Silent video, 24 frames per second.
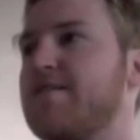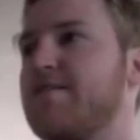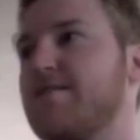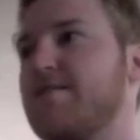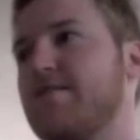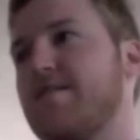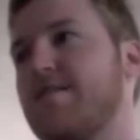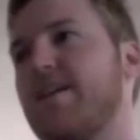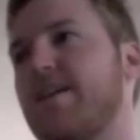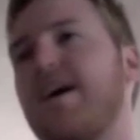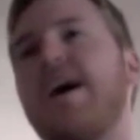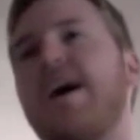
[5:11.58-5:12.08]

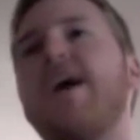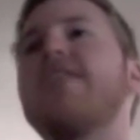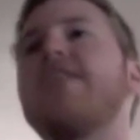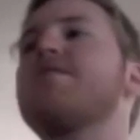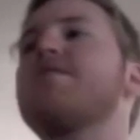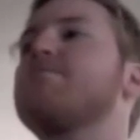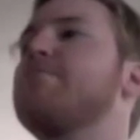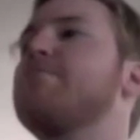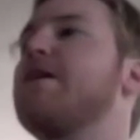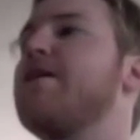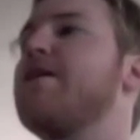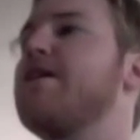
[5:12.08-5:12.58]
the guy to
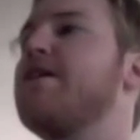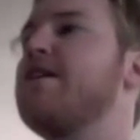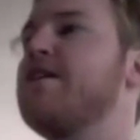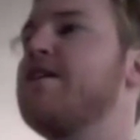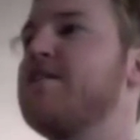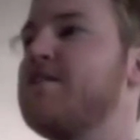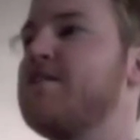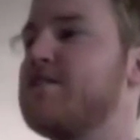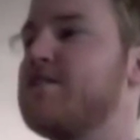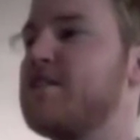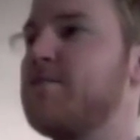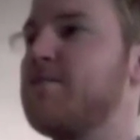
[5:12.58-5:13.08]
marry
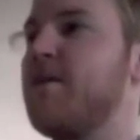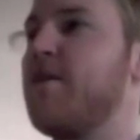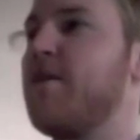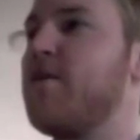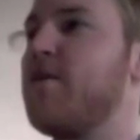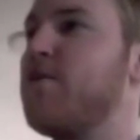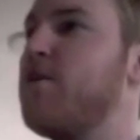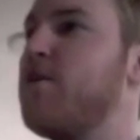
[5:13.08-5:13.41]
some other